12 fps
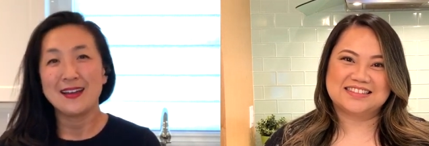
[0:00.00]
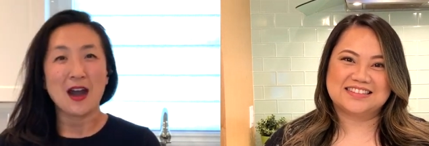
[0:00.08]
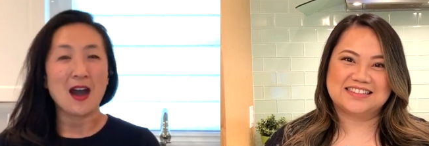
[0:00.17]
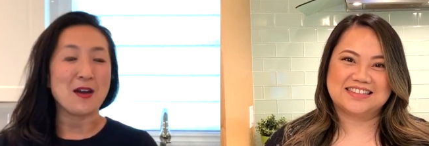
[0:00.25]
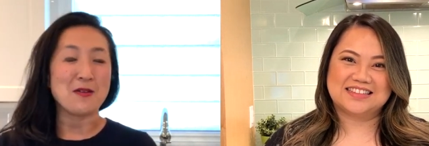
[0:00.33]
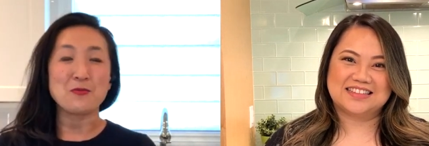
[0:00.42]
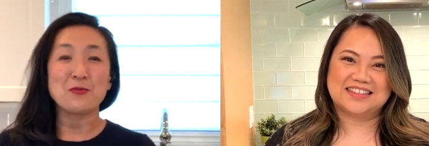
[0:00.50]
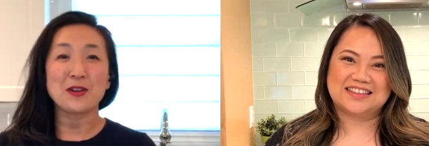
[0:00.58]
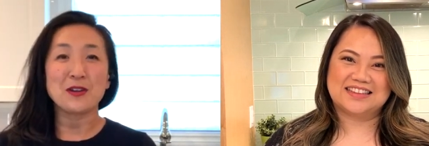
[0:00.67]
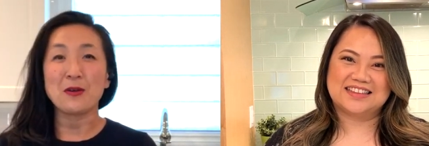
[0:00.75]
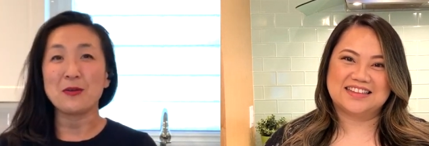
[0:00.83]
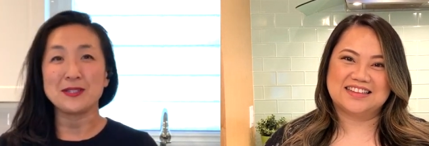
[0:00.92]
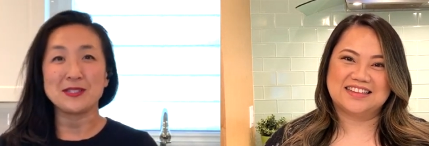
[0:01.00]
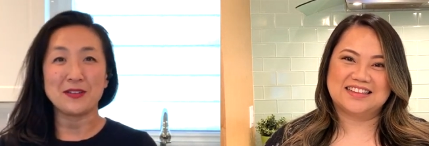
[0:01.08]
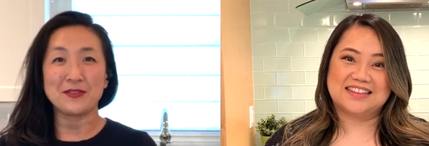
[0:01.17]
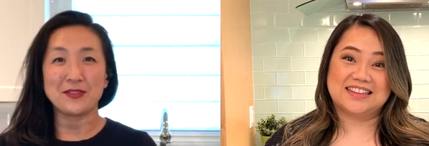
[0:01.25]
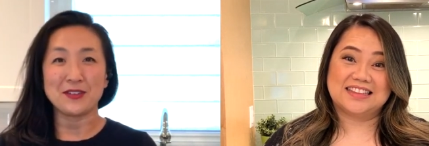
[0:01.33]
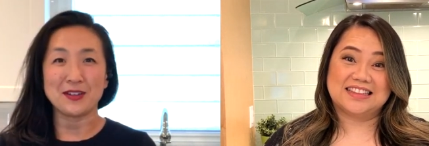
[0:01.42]
Speaker 1: Um, we're always
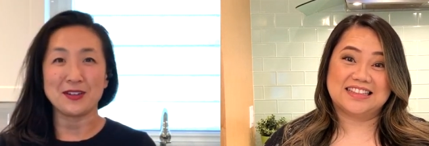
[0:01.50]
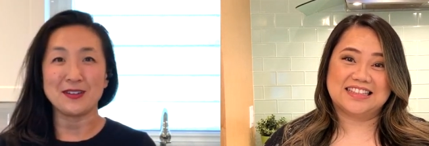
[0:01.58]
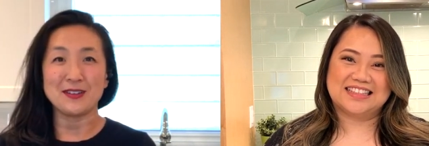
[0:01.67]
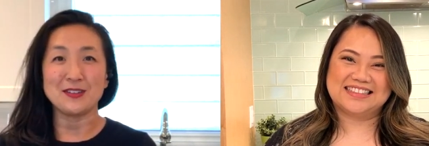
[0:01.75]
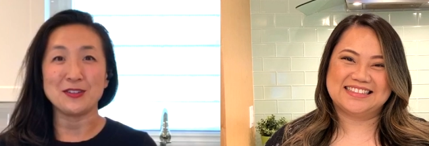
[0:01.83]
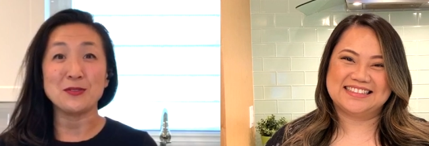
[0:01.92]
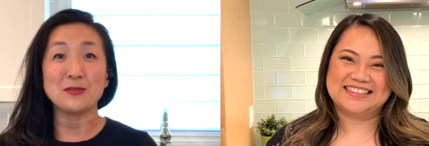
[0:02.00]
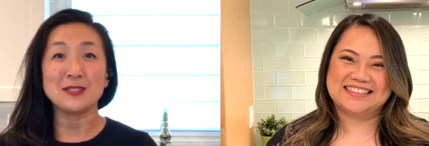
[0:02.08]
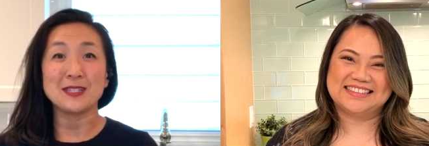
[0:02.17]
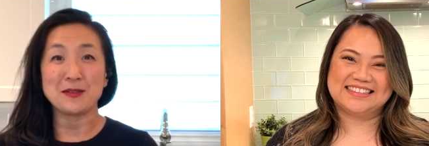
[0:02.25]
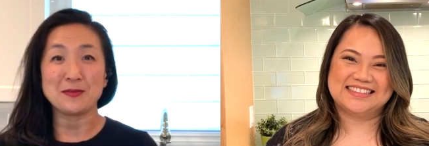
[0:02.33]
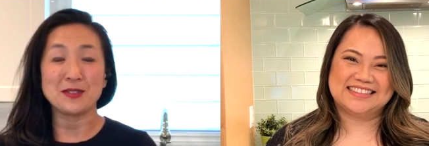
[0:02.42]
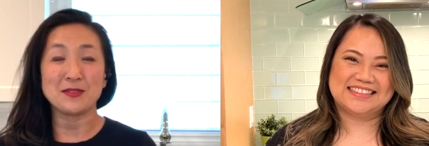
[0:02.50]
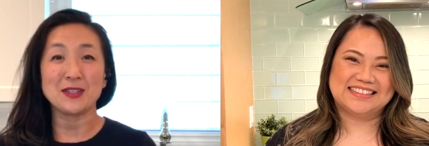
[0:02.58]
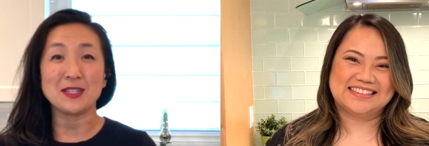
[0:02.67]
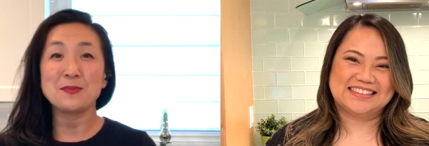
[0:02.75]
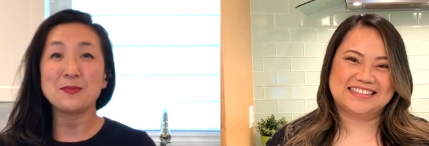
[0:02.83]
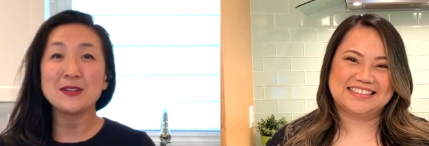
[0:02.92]
up for new types of
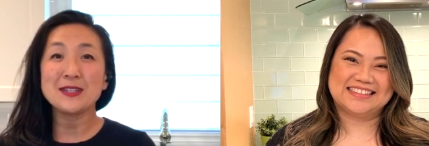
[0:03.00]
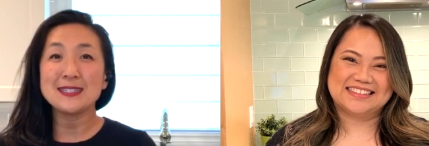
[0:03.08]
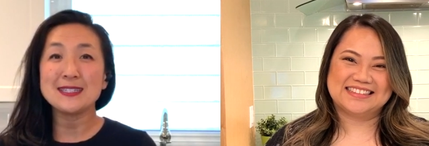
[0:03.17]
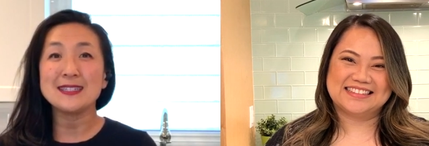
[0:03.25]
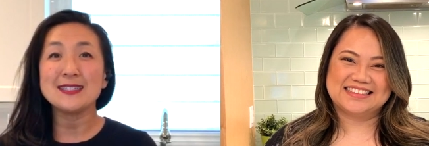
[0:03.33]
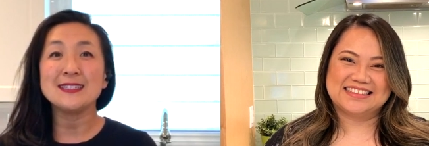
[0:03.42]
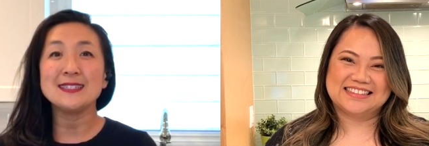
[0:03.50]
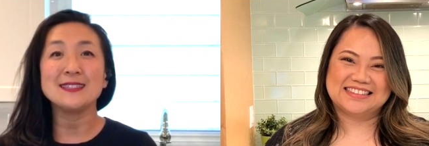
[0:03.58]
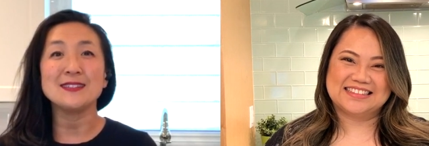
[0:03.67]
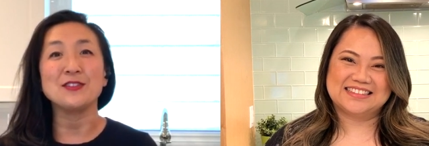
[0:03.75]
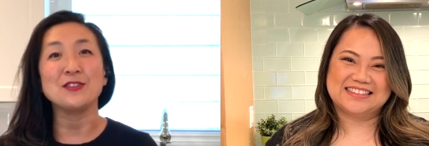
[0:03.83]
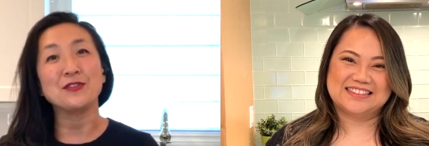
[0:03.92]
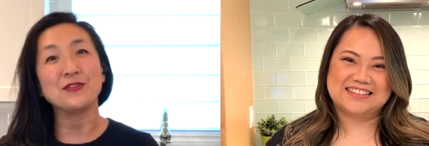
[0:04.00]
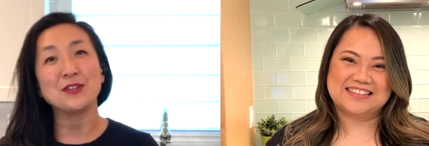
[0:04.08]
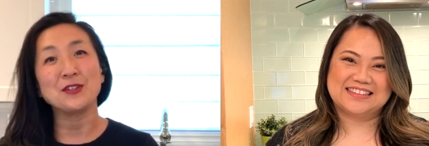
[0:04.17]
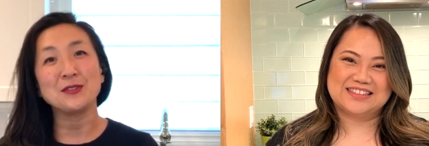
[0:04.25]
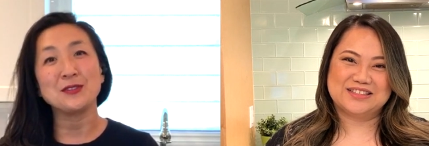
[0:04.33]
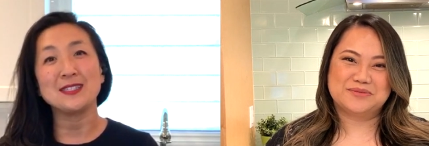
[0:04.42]
experiences, new
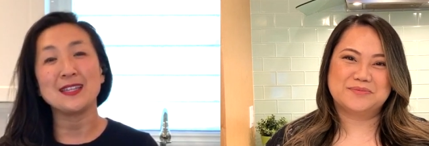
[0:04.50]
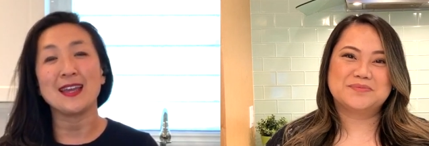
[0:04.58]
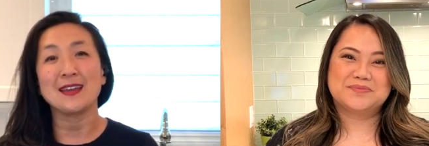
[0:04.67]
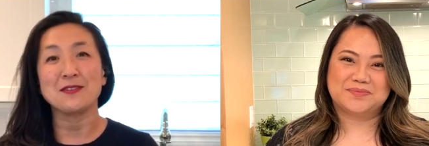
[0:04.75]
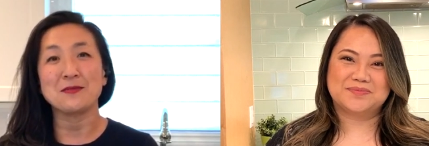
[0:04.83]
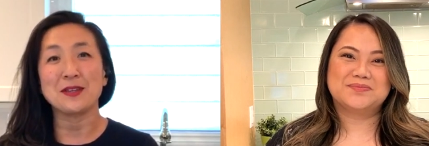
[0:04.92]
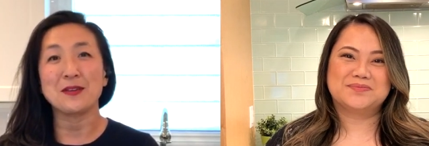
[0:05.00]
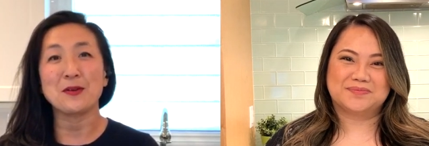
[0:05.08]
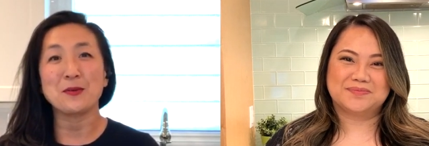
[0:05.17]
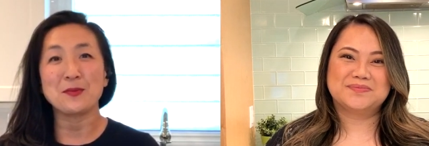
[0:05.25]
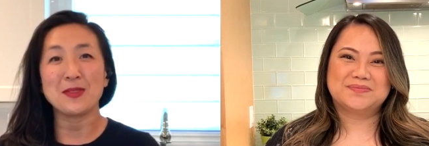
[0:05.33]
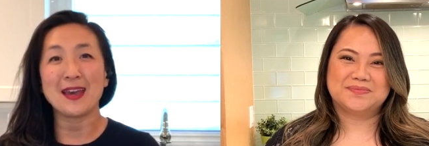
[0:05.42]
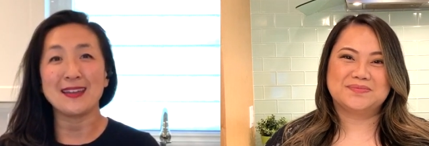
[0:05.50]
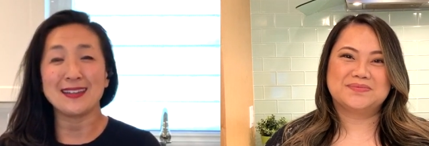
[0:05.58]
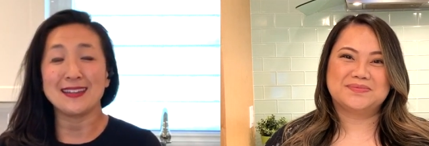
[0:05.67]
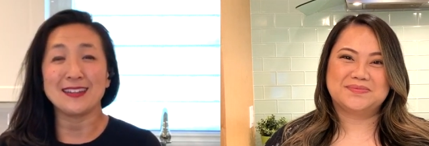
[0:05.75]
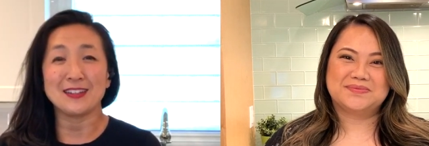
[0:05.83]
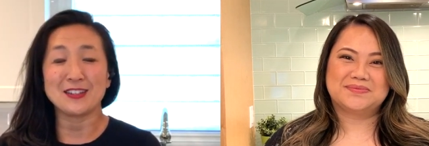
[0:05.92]
foods, and we hope
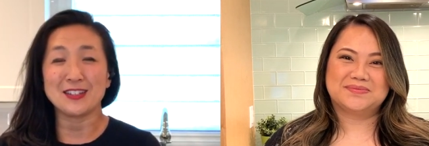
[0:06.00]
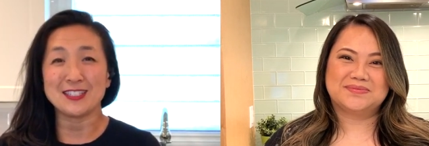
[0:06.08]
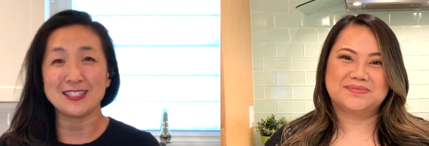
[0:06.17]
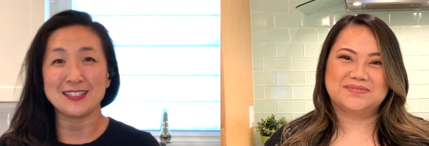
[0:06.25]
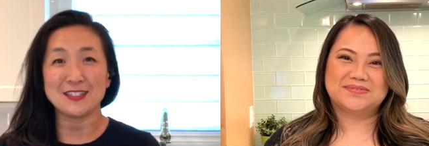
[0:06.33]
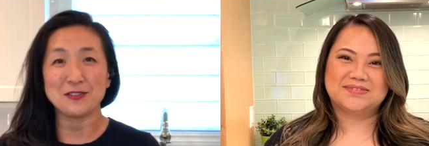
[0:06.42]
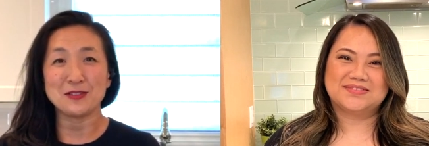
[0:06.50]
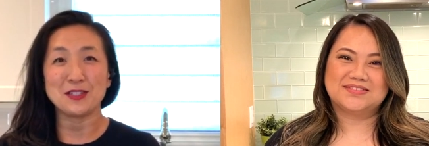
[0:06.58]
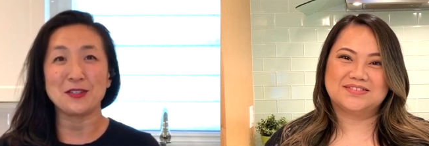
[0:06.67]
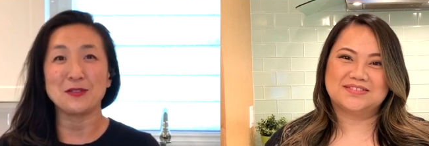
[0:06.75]
that it encourages you to